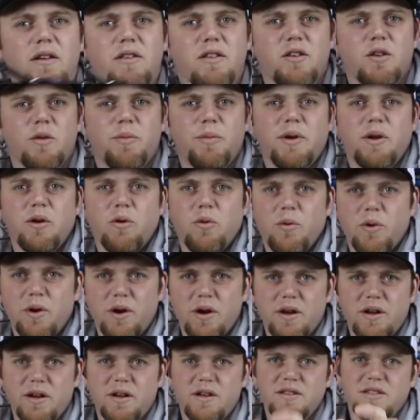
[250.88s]
a little bit of
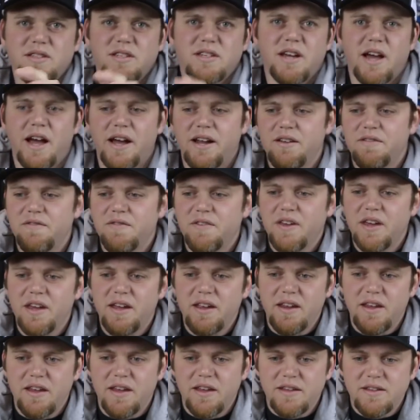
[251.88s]
work to kind of
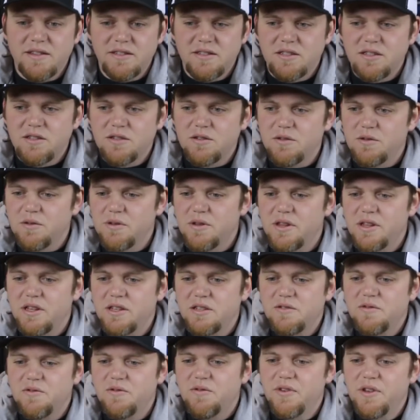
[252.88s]
get into
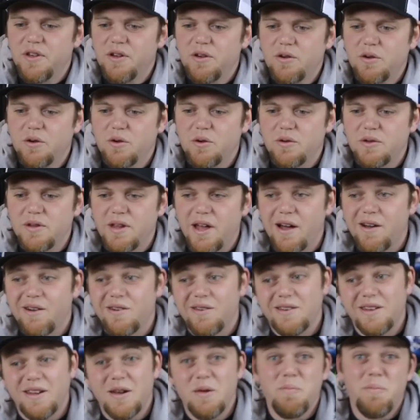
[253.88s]
this vehicle.
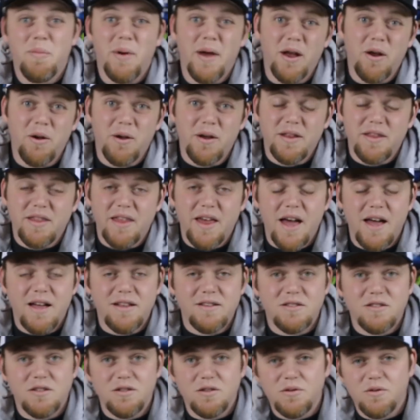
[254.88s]
Now, comparing
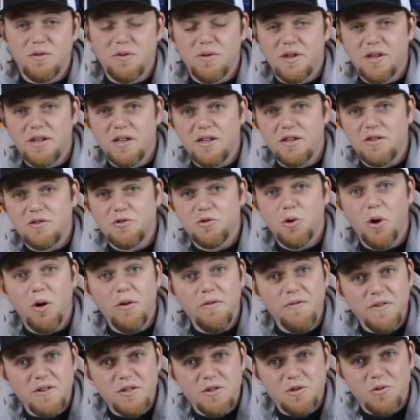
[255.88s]
that to the
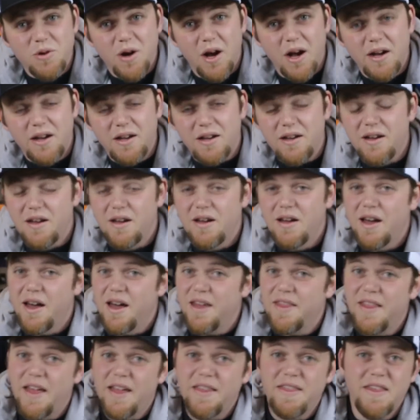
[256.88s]
trophy truck,
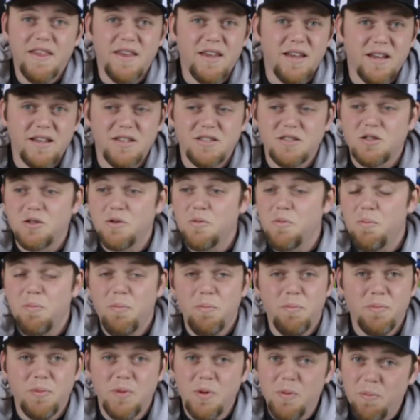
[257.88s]
that thing is, you
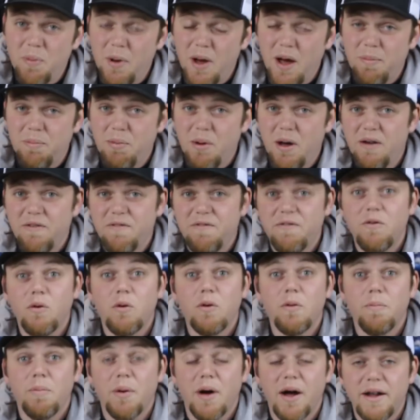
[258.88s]
pop off
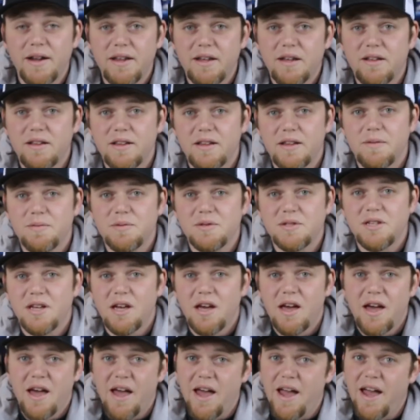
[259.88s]
4 body clips
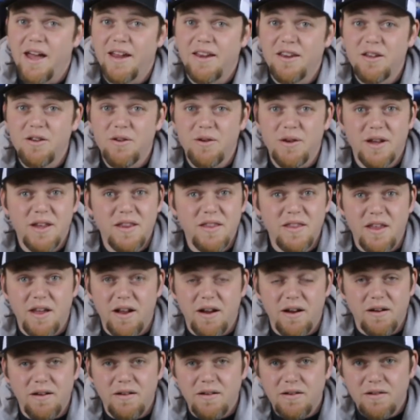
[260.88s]
and you're in
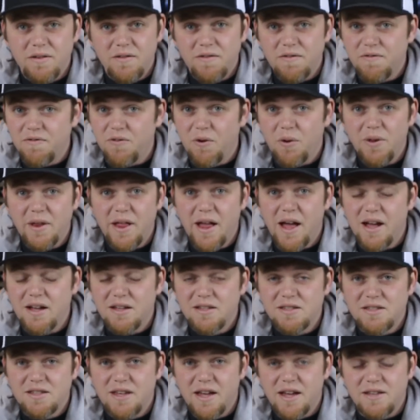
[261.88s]
there. Full
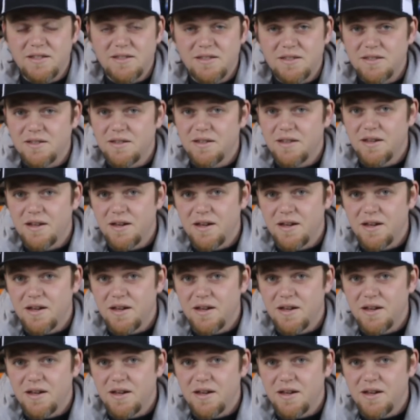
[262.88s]
access.